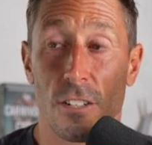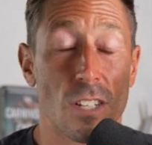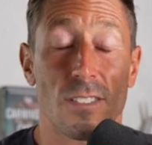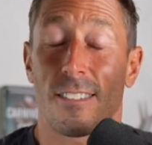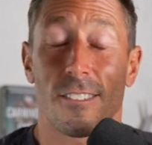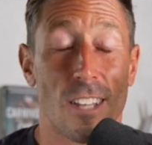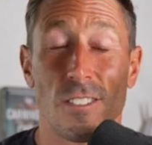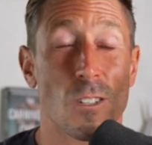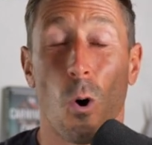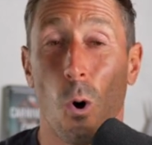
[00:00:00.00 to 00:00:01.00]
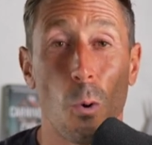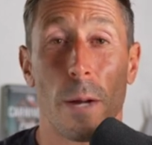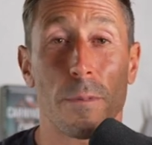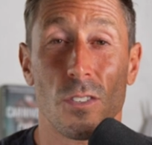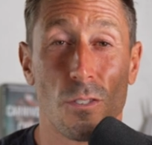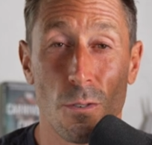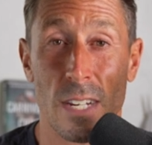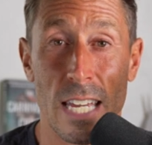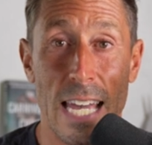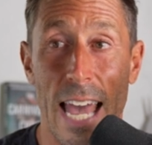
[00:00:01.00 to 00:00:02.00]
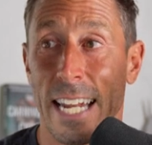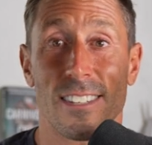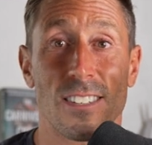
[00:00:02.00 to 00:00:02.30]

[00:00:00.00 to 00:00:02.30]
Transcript: just doesn't hold up to scrutiny and it